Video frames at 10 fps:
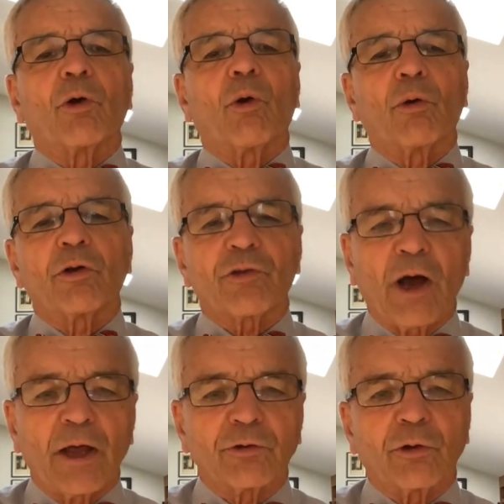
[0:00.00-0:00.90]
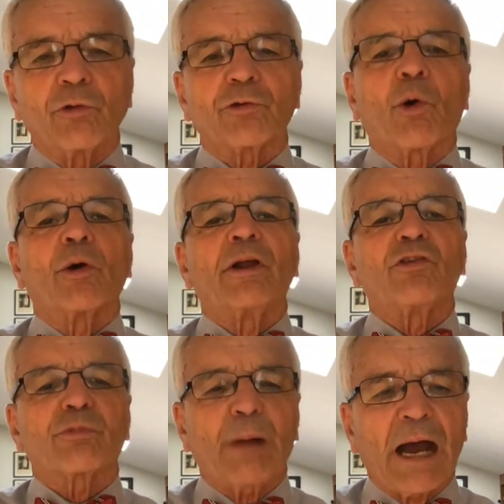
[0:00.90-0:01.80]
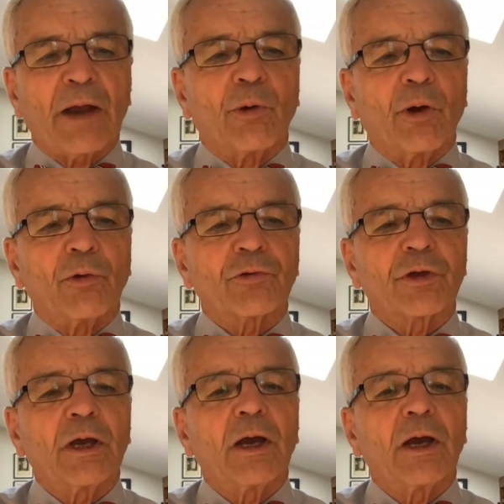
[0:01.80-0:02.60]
horizontals or in spirals.